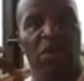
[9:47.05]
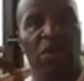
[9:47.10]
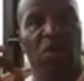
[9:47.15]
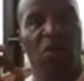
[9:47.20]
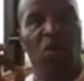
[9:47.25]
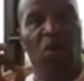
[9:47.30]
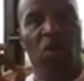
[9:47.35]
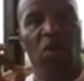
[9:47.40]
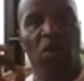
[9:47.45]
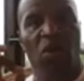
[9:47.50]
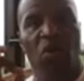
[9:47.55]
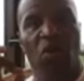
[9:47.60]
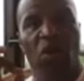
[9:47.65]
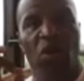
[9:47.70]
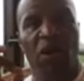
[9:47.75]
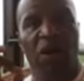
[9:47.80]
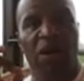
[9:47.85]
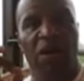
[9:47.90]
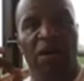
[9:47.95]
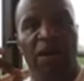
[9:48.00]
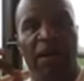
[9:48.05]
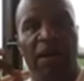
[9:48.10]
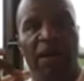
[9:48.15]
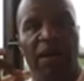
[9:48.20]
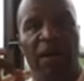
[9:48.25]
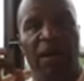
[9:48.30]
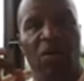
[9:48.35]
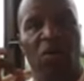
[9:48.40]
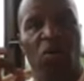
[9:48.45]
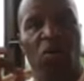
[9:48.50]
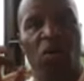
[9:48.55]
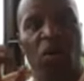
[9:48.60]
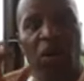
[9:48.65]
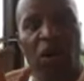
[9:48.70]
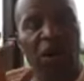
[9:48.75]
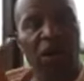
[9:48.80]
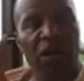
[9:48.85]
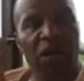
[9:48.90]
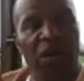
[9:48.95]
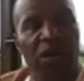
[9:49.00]
or or uh,
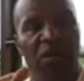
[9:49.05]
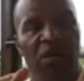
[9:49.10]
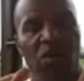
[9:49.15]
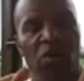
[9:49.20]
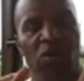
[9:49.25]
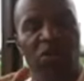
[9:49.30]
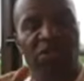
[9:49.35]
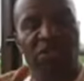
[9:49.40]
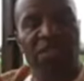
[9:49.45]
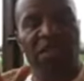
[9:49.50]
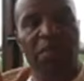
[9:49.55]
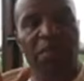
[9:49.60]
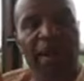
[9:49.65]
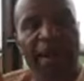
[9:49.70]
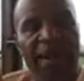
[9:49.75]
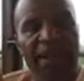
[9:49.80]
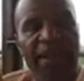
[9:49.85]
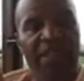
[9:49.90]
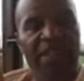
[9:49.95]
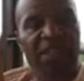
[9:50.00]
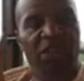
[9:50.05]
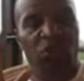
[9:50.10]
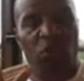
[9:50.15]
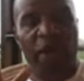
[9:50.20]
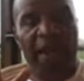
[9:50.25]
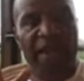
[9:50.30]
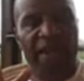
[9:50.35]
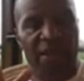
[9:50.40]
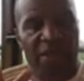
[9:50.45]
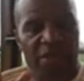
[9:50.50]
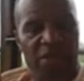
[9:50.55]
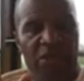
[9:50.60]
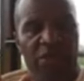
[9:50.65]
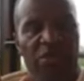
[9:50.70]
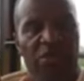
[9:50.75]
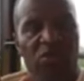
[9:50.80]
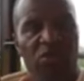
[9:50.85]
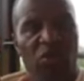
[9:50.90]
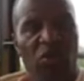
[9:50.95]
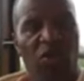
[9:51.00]
or or somebody degraded you
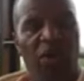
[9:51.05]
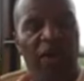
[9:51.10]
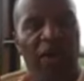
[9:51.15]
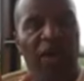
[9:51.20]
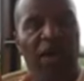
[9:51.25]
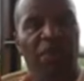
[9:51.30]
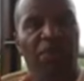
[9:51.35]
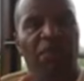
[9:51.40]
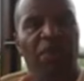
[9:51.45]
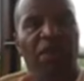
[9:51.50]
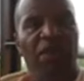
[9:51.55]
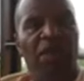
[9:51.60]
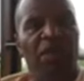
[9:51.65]
growing up,